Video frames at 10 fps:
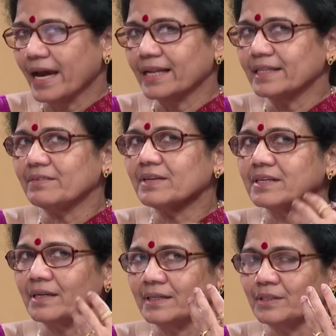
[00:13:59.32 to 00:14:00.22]
and they will
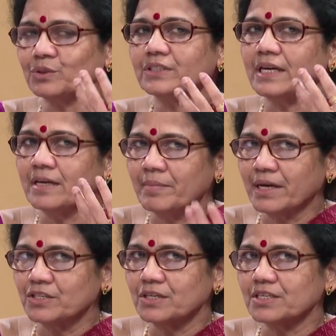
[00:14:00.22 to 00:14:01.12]
use their
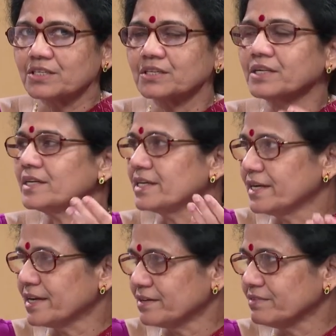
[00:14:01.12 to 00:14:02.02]
imagination and
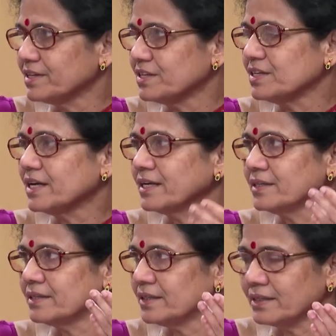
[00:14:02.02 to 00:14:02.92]
creativity
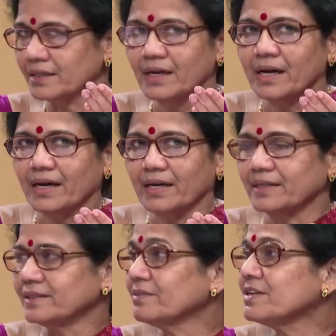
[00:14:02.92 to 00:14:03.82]
and
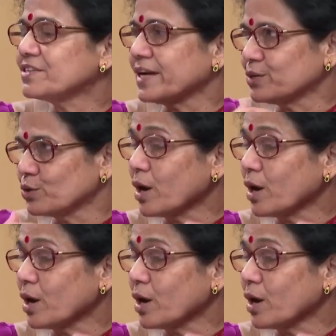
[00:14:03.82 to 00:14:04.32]
they will try to